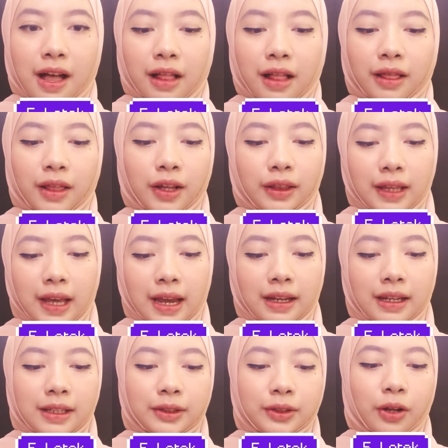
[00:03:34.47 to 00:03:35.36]
Lotek
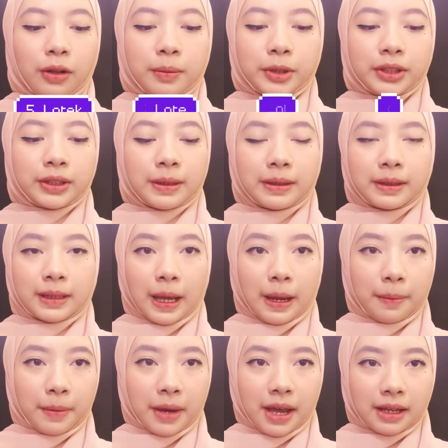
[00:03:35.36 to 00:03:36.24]
is almost the
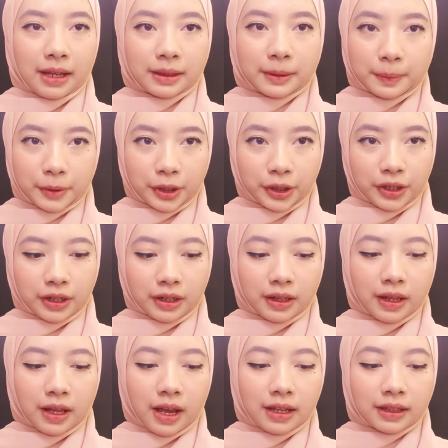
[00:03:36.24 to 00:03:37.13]
same as
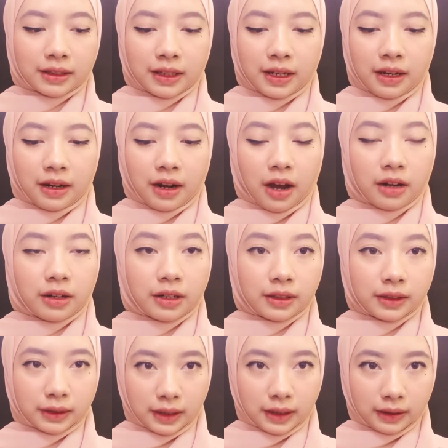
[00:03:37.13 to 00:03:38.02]
pecel as in other
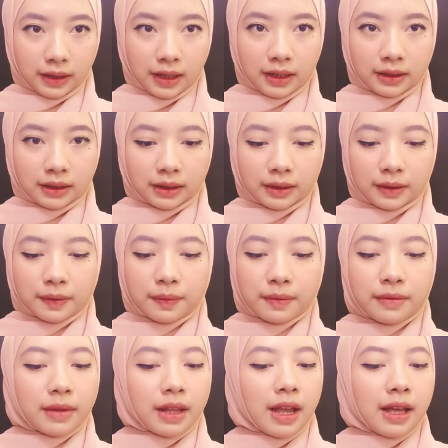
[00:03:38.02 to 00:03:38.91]
cities.
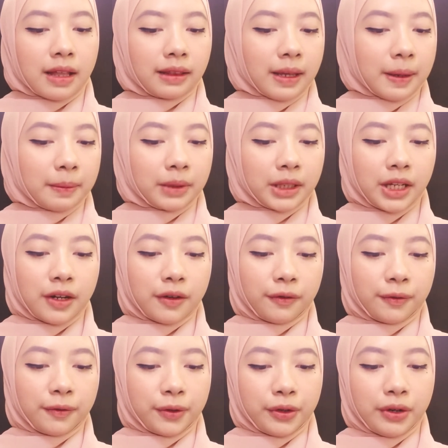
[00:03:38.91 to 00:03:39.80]
Namely, the
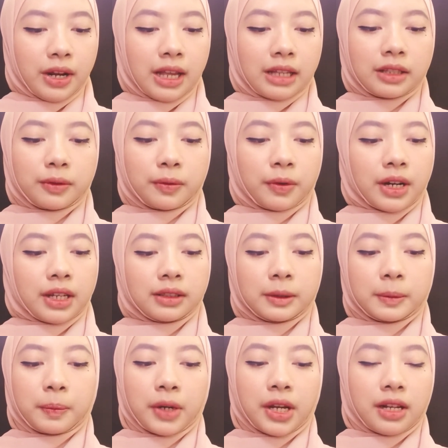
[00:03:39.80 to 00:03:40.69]
food is
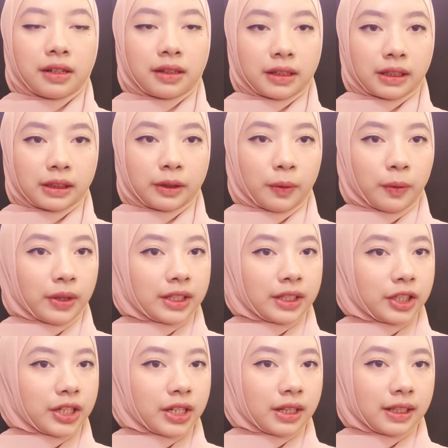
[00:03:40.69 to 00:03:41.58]
sprinkled with
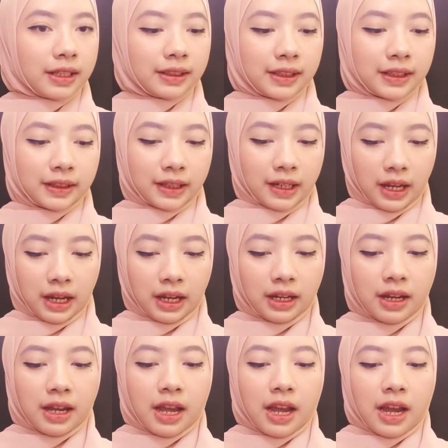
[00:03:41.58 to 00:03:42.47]
chili seasoning
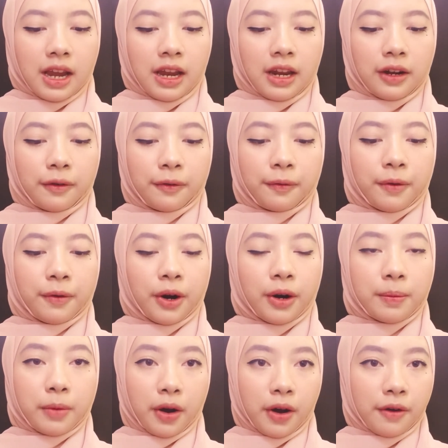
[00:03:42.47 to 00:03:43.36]
in the
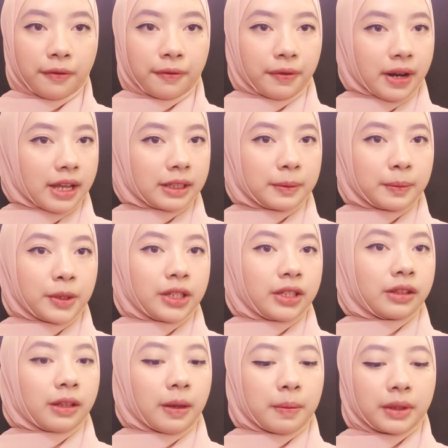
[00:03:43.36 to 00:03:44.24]
form of fresh
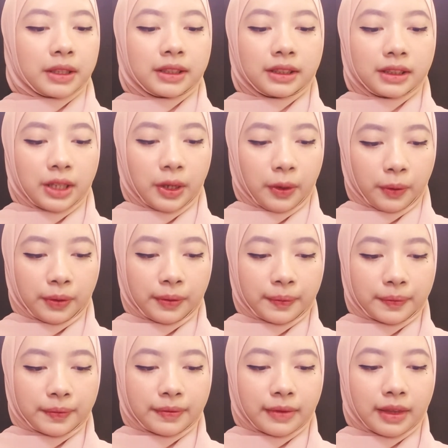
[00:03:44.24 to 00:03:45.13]
vegetable stew,
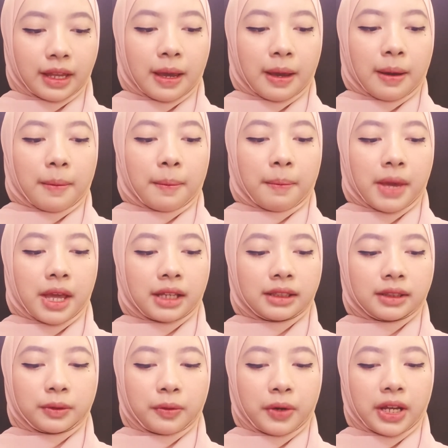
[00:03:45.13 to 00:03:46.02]

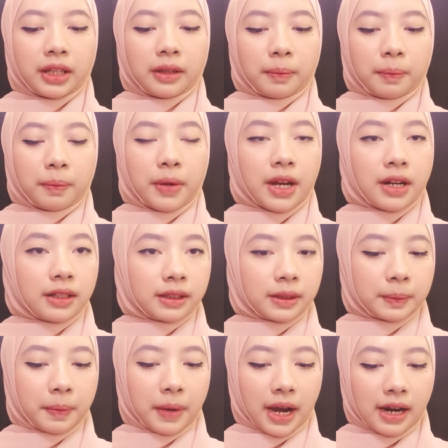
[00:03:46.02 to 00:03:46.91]
mixed with peanut
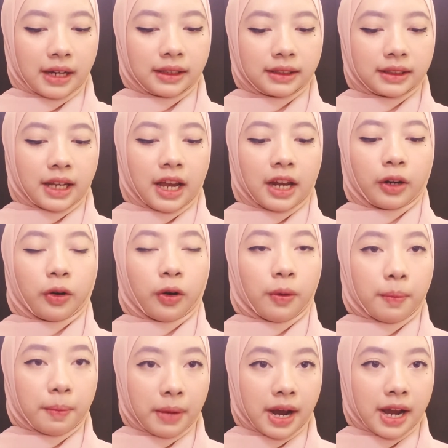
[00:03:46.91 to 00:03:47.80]
spice and
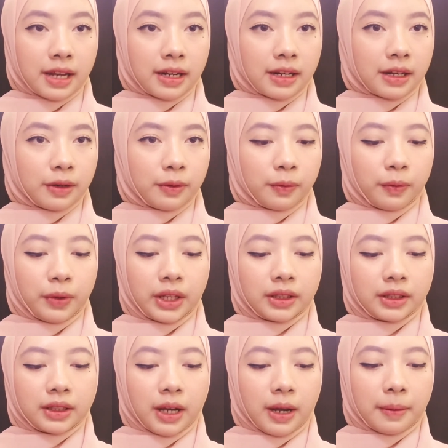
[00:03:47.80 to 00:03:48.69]
combined with
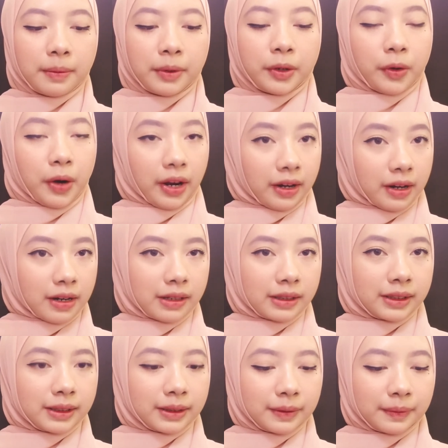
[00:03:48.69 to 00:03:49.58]
some
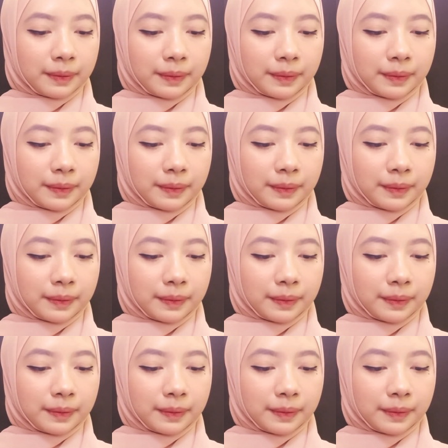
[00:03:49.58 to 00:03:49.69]
crackers.